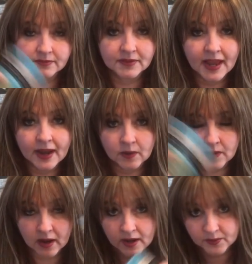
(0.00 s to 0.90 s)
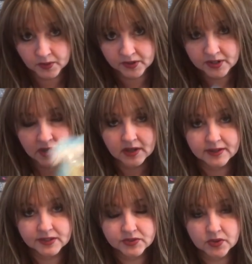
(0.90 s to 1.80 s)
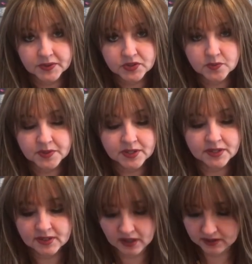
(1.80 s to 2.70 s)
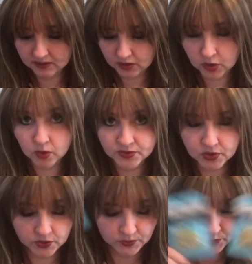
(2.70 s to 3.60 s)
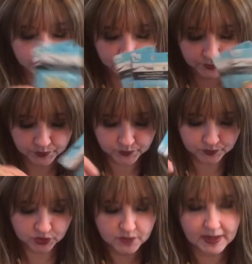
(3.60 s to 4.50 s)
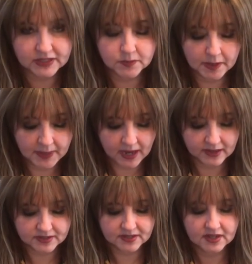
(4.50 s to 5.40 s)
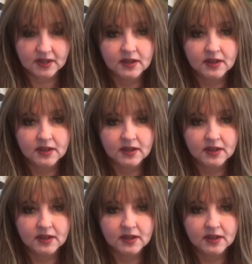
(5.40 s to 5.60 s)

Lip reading: onward is going to be gold tone to match my bags.